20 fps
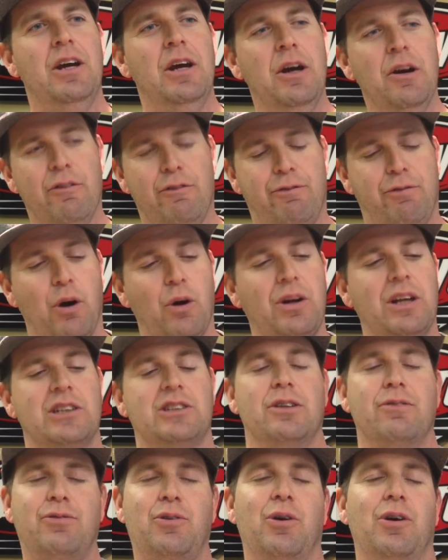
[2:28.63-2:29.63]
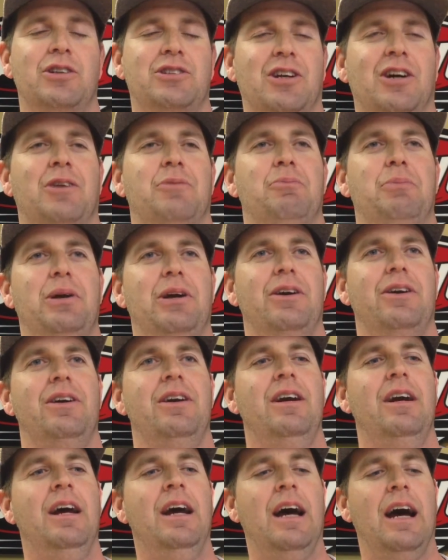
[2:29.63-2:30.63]
focused, of course, on
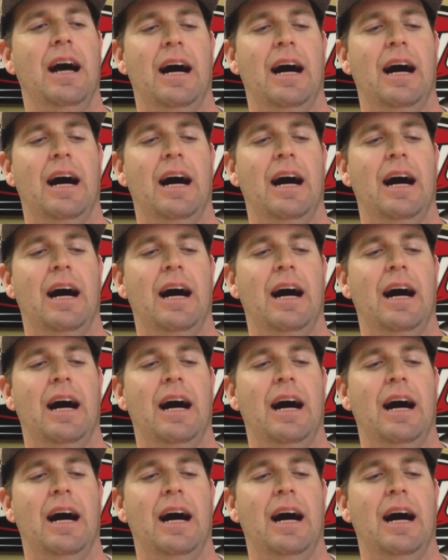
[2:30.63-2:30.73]
beer,